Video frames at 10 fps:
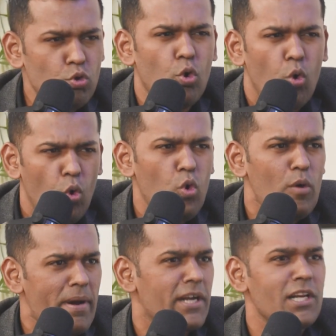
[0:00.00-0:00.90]
gold
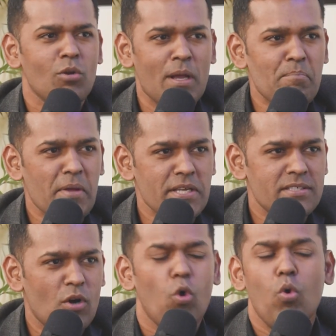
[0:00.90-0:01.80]
medal in Olympics.
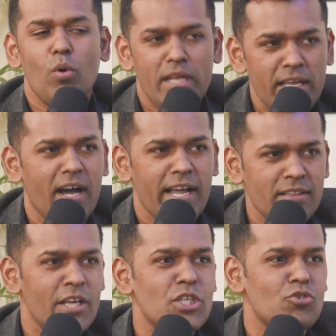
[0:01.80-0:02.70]
Only guy in
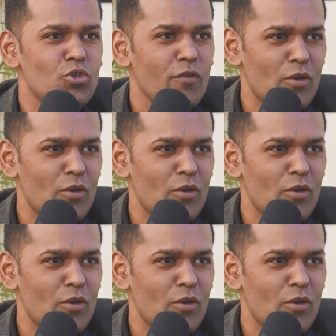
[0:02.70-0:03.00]
the history of